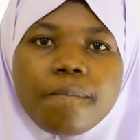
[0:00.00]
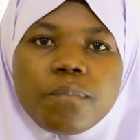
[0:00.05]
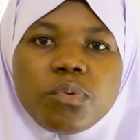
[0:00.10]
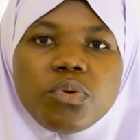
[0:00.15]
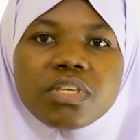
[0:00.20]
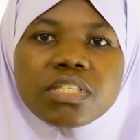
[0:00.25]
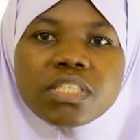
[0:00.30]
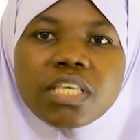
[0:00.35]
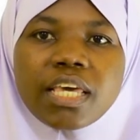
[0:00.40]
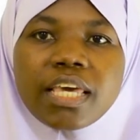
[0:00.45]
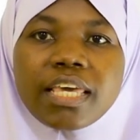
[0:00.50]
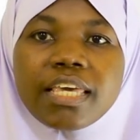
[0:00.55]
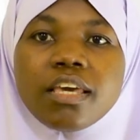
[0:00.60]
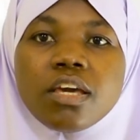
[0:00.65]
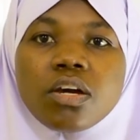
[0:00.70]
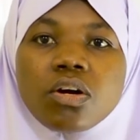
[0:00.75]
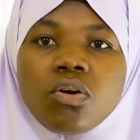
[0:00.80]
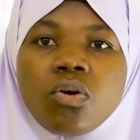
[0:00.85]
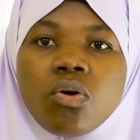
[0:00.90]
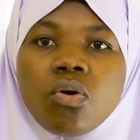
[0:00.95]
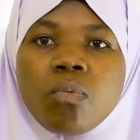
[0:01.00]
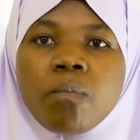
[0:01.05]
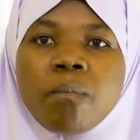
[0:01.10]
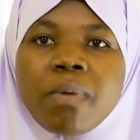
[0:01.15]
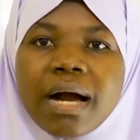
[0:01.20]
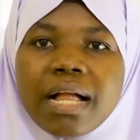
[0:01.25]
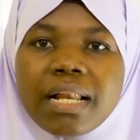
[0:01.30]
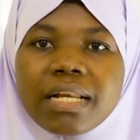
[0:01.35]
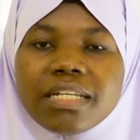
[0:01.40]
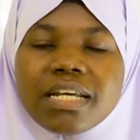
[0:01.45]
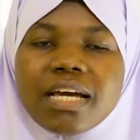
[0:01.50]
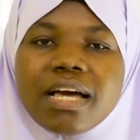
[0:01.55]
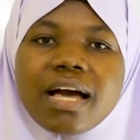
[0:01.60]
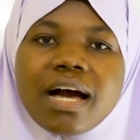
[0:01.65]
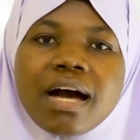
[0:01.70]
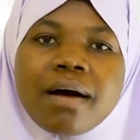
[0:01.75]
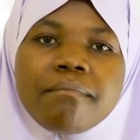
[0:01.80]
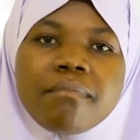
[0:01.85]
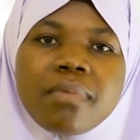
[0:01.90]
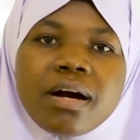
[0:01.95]
We say go bald,
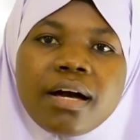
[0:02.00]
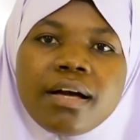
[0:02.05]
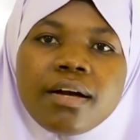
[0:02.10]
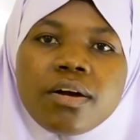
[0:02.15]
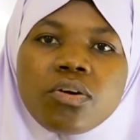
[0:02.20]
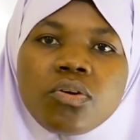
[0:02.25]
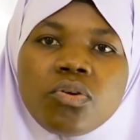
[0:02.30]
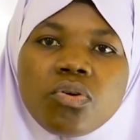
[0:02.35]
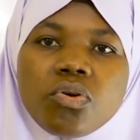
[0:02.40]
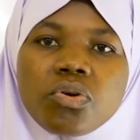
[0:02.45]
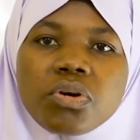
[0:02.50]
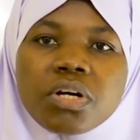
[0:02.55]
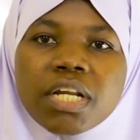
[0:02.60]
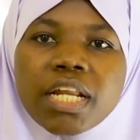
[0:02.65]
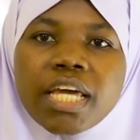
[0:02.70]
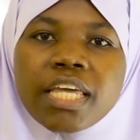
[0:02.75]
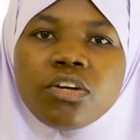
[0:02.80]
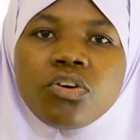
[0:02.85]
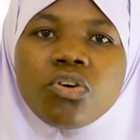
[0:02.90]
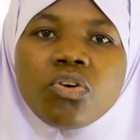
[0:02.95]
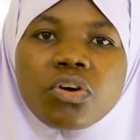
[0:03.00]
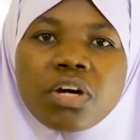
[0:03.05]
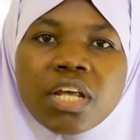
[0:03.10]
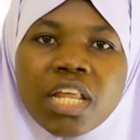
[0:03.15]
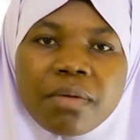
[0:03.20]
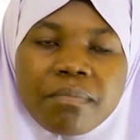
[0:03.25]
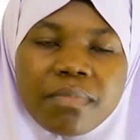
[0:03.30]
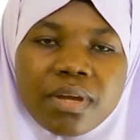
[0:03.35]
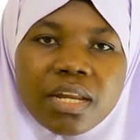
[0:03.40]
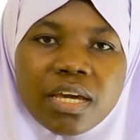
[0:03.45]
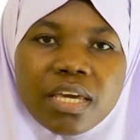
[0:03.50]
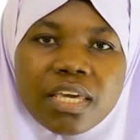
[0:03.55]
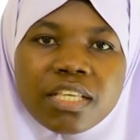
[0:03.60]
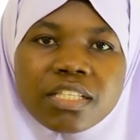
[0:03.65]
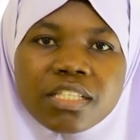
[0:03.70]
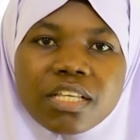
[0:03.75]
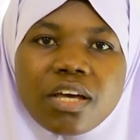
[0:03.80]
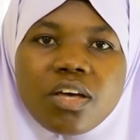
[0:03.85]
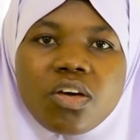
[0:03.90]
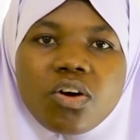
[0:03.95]
ama go gray. Go gray
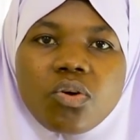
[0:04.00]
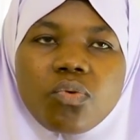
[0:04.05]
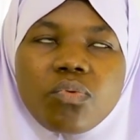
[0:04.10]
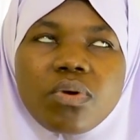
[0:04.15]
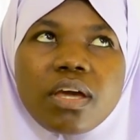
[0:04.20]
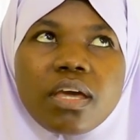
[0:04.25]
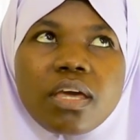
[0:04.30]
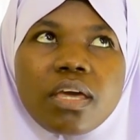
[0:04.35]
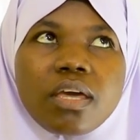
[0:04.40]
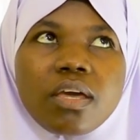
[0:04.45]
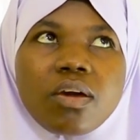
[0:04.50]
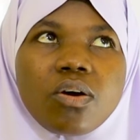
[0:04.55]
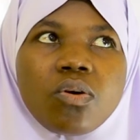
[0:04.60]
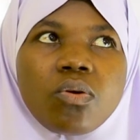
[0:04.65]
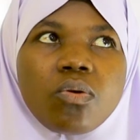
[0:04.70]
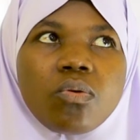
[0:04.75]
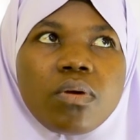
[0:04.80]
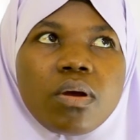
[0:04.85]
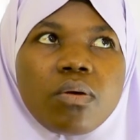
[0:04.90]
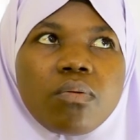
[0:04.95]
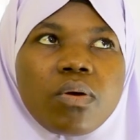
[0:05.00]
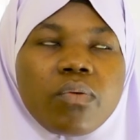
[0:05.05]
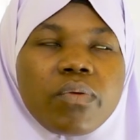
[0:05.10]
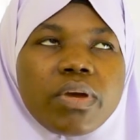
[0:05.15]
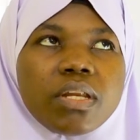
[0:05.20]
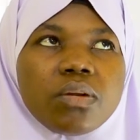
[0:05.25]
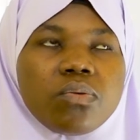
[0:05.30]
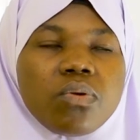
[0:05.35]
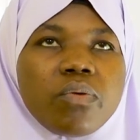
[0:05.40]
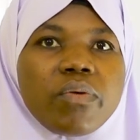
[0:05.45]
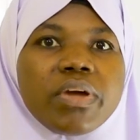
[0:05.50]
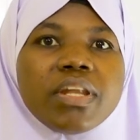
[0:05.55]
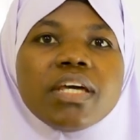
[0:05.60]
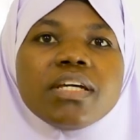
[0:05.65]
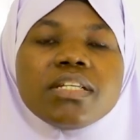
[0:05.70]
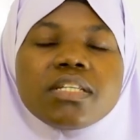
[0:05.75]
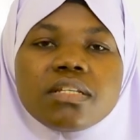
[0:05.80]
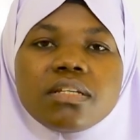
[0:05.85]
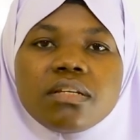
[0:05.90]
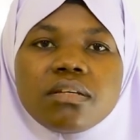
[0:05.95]
manaisa we
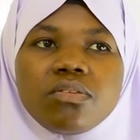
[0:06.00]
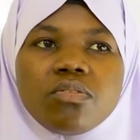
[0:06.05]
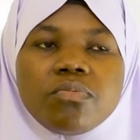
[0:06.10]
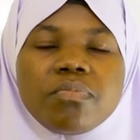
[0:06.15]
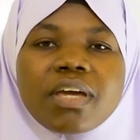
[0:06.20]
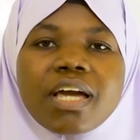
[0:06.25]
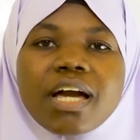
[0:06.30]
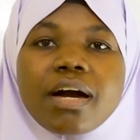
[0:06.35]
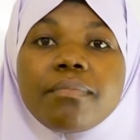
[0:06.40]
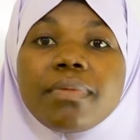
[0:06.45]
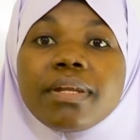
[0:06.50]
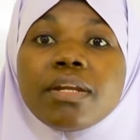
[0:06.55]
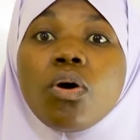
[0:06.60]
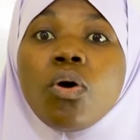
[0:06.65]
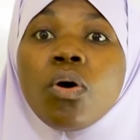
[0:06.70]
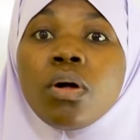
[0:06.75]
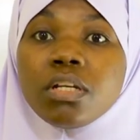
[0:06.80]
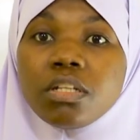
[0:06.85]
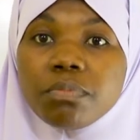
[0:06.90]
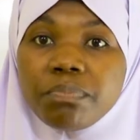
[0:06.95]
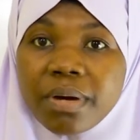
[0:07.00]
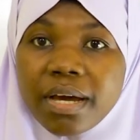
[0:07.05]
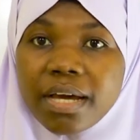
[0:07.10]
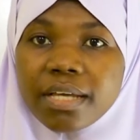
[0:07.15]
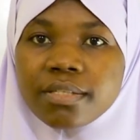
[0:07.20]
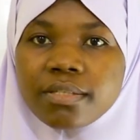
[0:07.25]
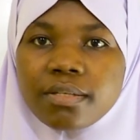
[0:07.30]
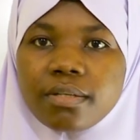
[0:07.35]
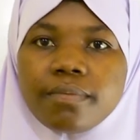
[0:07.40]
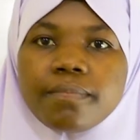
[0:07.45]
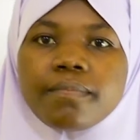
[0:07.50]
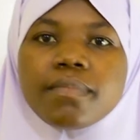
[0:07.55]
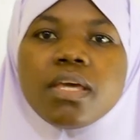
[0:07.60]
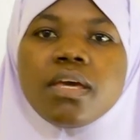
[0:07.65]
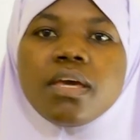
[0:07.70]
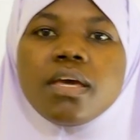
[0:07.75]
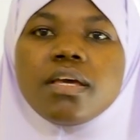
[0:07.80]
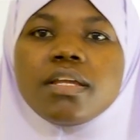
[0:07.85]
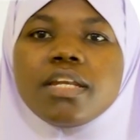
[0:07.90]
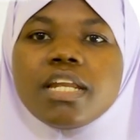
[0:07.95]
net. You become an old person.
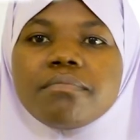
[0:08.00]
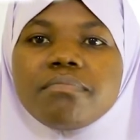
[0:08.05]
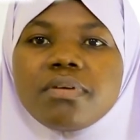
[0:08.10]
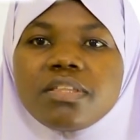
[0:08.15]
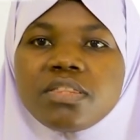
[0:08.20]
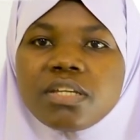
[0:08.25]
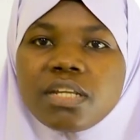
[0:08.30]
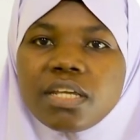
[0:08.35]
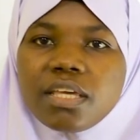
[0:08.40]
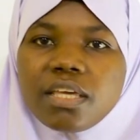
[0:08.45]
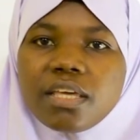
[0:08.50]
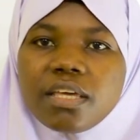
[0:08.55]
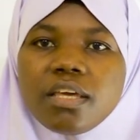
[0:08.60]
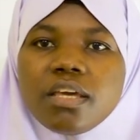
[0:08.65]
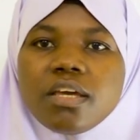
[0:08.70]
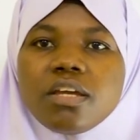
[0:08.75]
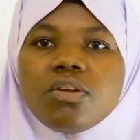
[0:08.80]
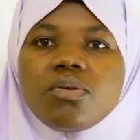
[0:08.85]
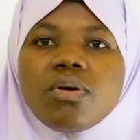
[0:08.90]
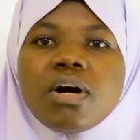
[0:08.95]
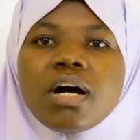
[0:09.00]
Number 3, no